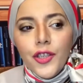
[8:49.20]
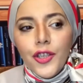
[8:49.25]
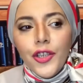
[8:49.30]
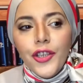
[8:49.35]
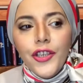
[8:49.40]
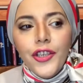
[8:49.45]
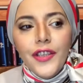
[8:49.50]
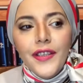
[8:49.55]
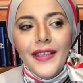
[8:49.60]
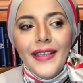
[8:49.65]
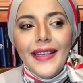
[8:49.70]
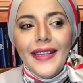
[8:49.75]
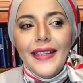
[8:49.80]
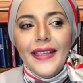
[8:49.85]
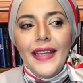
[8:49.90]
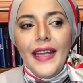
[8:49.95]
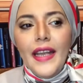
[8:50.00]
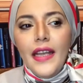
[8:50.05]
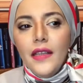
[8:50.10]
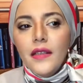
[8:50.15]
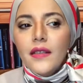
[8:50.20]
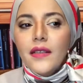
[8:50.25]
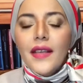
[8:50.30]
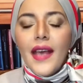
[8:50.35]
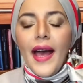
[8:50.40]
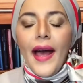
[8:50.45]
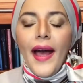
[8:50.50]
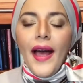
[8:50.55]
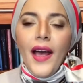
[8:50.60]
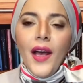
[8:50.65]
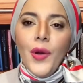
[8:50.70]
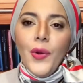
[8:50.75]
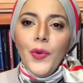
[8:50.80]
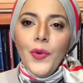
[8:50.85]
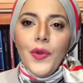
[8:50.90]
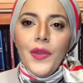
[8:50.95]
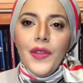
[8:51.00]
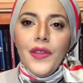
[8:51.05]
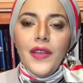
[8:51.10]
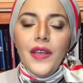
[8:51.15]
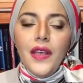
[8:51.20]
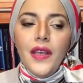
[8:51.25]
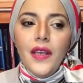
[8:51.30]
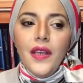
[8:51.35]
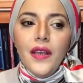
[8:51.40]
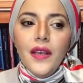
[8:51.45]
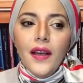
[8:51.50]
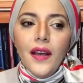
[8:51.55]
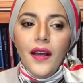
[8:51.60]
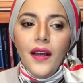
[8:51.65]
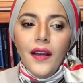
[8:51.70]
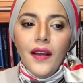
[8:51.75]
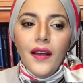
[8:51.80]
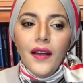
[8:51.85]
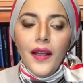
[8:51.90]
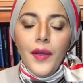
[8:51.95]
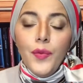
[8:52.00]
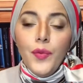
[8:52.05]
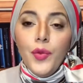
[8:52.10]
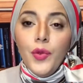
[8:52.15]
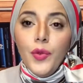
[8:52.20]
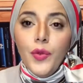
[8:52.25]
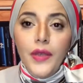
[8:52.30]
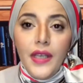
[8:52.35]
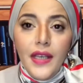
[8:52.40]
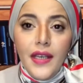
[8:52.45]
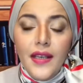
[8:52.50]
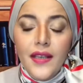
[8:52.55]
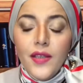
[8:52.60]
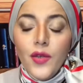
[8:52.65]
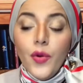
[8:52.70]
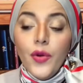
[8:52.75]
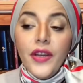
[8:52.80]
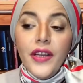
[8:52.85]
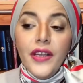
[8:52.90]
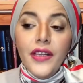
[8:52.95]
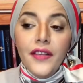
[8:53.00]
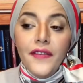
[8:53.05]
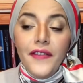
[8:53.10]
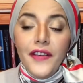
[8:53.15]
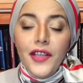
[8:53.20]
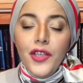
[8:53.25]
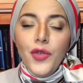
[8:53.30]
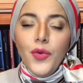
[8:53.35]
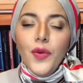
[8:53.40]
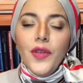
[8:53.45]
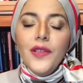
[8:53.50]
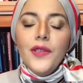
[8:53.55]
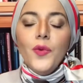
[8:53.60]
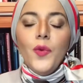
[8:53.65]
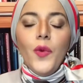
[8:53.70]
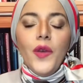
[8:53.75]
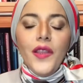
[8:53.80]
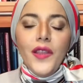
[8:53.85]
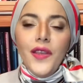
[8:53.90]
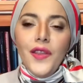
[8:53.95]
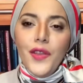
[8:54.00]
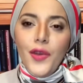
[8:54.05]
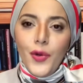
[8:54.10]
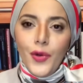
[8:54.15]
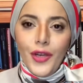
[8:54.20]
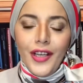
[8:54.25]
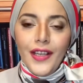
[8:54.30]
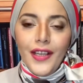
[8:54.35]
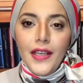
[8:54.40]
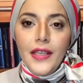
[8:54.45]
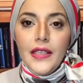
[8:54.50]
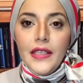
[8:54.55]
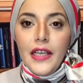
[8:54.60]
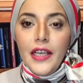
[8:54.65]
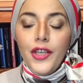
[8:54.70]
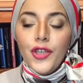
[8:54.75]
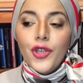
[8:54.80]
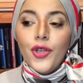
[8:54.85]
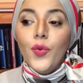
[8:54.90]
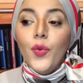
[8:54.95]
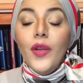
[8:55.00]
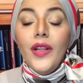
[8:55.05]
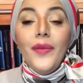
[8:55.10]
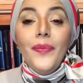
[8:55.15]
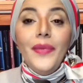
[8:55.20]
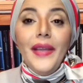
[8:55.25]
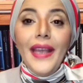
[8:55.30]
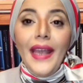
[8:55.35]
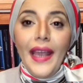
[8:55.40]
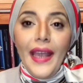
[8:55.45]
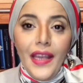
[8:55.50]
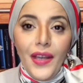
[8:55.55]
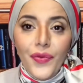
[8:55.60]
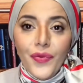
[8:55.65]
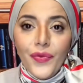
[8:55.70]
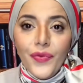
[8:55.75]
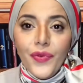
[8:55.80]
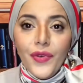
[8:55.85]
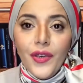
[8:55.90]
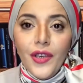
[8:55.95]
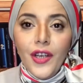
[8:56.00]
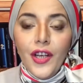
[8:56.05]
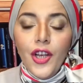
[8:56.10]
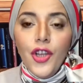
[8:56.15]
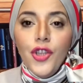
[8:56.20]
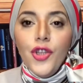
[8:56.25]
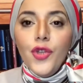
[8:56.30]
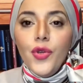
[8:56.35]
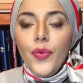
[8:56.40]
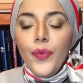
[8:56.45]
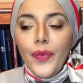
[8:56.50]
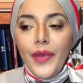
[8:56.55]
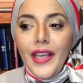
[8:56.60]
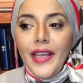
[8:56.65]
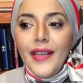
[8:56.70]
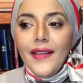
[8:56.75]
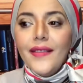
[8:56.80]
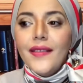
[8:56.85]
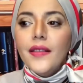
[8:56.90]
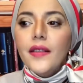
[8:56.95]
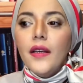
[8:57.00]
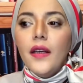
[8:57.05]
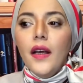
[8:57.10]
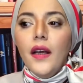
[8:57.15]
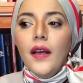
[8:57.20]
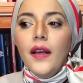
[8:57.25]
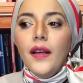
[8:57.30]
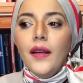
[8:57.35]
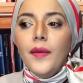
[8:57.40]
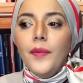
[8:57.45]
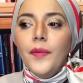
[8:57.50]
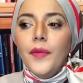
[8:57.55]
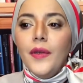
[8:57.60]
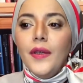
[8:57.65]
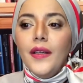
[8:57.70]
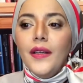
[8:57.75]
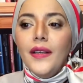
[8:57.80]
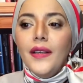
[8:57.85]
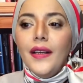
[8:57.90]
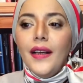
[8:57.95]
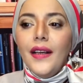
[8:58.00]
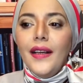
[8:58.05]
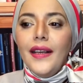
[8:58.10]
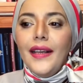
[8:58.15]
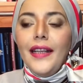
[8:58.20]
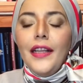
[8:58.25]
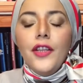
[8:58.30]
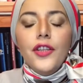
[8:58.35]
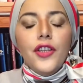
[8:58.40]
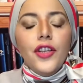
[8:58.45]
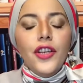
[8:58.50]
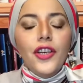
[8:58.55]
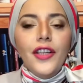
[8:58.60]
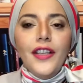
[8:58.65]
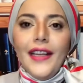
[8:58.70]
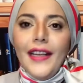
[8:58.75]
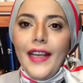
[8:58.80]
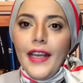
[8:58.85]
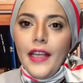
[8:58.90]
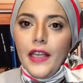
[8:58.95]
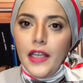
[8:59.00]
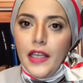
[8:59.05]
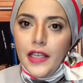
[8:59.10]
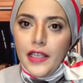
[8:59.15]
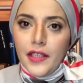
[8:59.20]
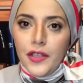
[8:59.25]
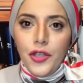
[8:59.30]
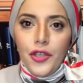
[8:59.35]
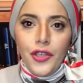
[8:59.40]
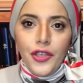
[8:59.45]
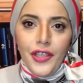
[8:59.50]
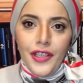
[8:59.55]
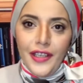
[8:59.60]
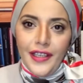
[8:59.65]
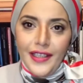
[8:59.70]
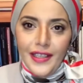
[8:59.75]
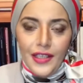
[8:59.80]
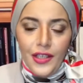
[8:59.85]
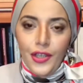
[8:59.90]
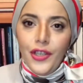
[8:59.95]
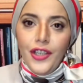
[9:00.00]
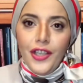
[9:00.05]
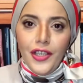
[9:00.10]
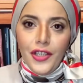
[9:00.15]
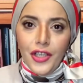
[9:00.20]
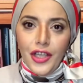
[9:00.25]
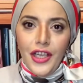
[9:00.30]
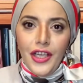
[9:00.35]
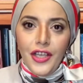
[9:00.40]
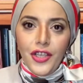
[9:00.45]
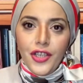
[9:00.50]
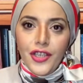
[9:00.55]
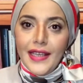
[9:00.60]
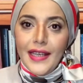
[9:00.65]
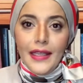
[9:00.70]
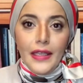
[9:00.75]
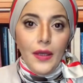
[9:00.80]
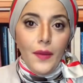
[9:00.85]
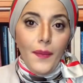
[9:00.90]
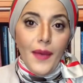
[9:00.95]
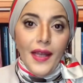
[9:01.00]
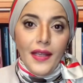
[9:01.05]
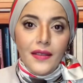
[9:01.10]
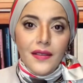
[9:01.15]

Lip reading: dictates how the employees or individuals within the organization will behave to meet internal and external changes and demands.